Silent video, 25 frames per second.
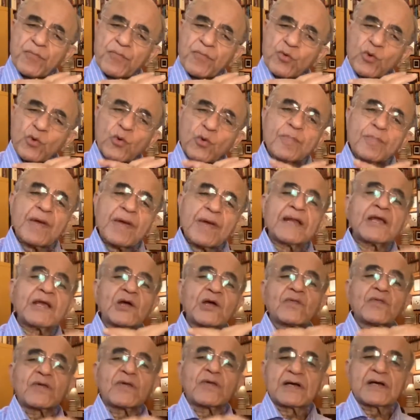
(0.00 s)
too many
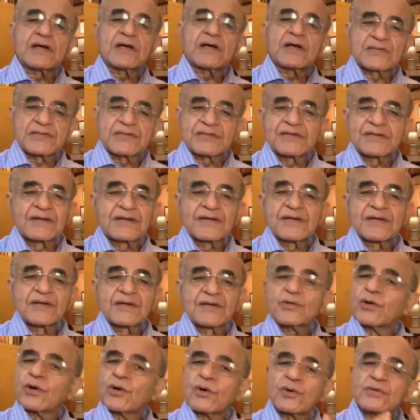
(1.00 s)
of us
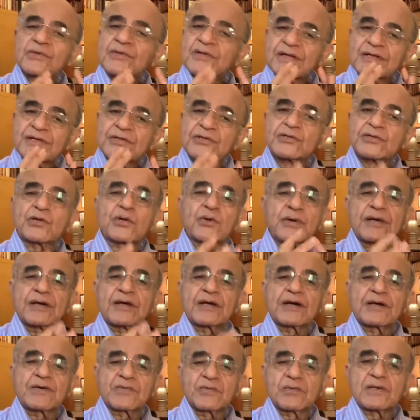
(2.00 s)
don't enjoy
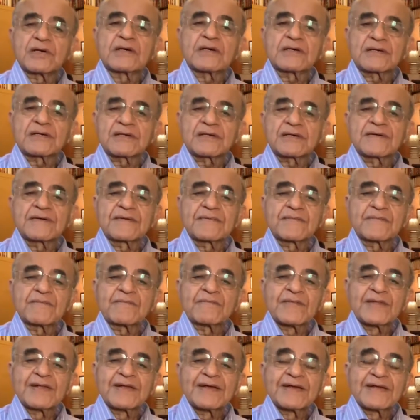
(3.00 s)
our work.
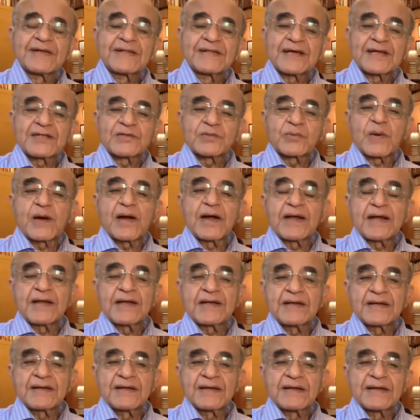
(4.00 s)
That's
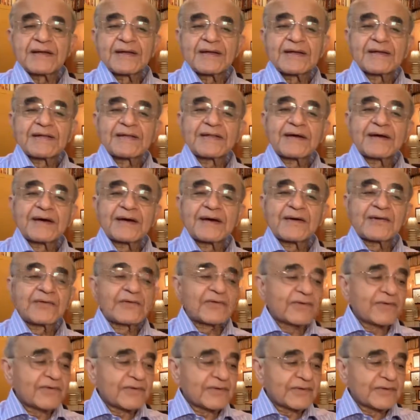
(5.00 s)
why
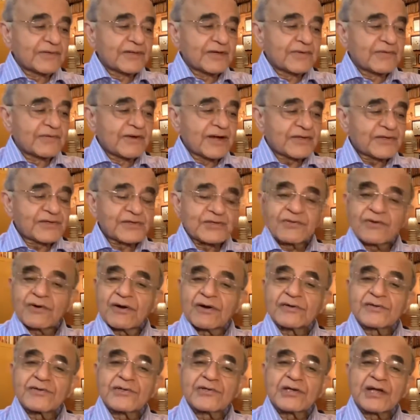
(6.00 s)
the
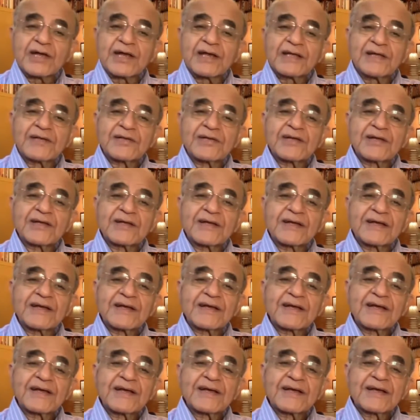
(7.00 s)
restaurant chain
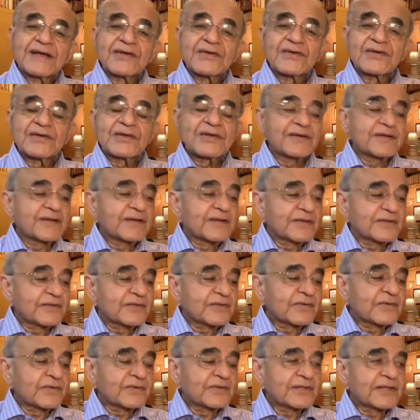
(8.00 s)
is,
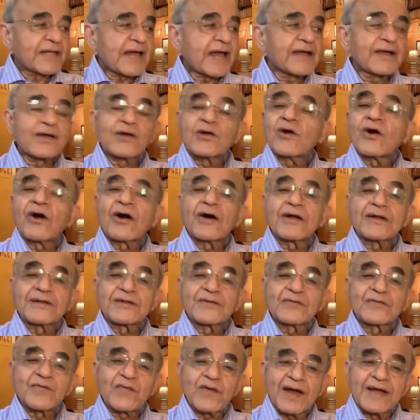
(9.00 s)
thank God
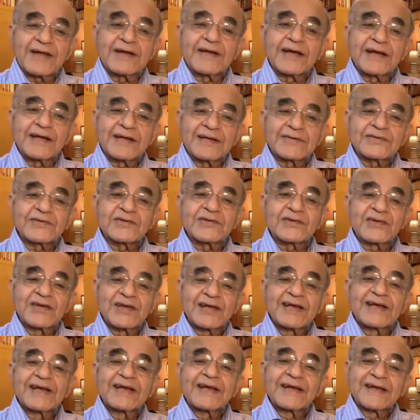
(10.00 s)
it's Fridays,
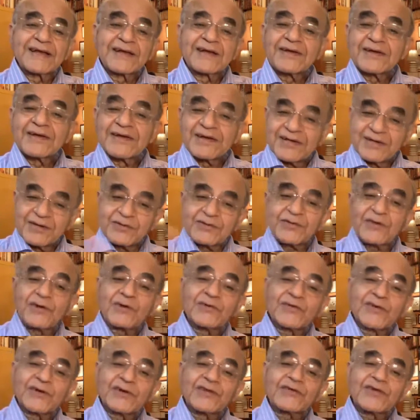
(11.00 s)
is so
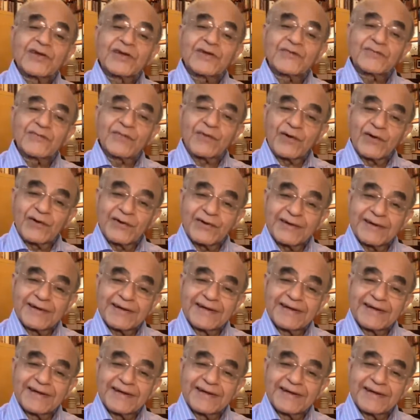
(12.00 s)
successful.